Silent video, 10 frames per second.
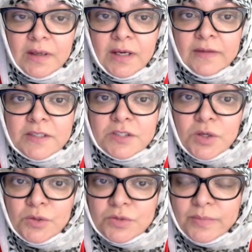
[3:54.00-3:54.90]
And this is
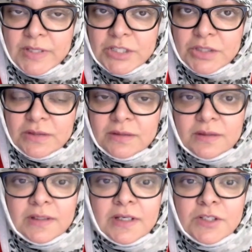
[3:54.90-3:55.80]
also mentioned
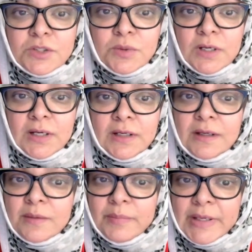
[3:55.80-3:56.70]
in Surah
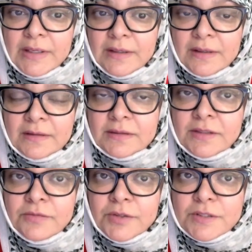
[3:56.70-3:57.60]
Al-Bayyinah
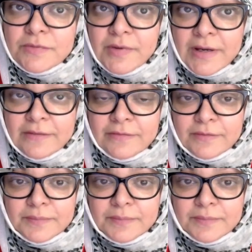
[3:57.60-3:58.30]
in verse 5.